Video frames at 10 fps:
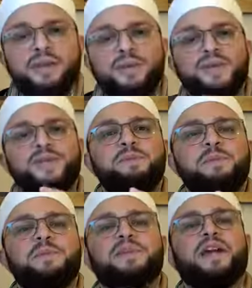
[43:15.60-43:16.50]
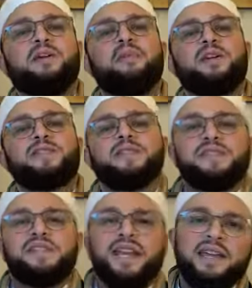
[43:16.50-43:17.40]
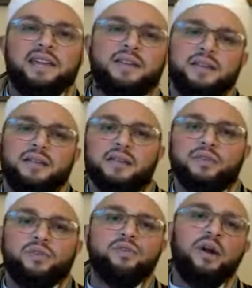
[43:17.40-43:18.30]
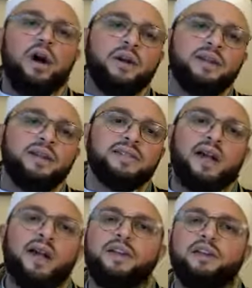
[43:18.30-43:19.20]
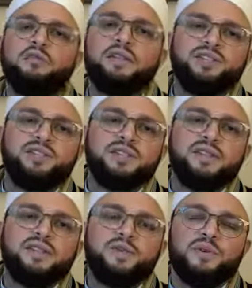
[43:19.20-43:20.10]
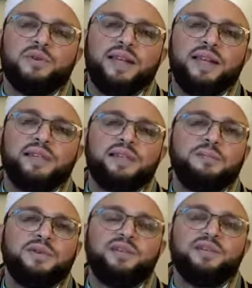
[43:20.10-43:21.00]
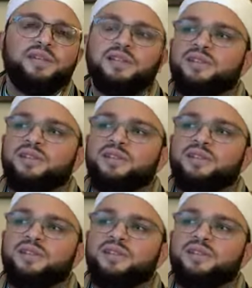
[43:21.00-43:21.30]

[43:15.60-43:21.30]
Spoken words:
the spirit that I want us to take to our entire religious discourse and disposition.